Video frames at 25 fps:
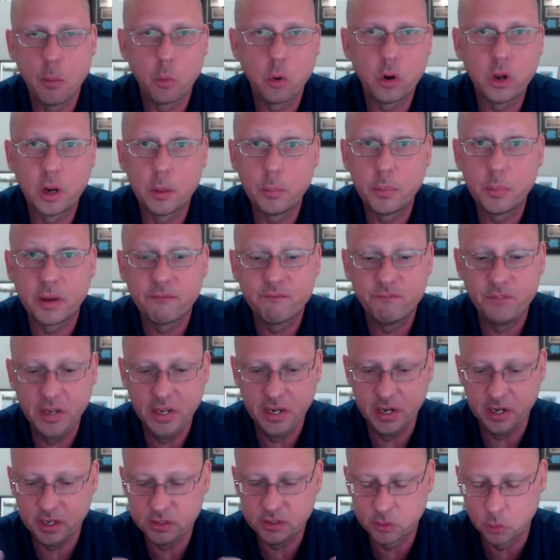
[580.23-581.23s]
We're going to pick
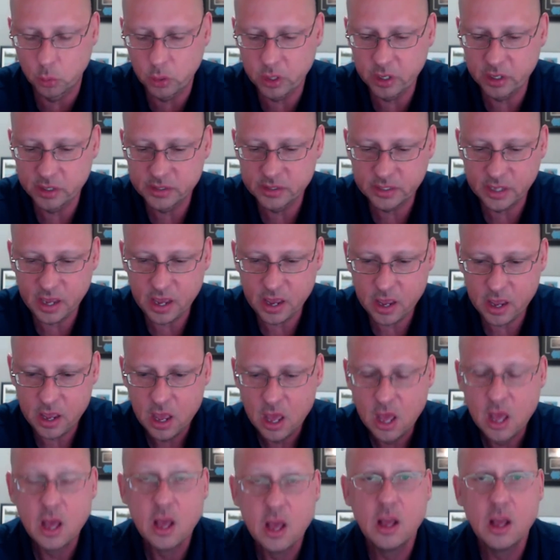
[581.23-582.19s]
Phoenix, so we're going to say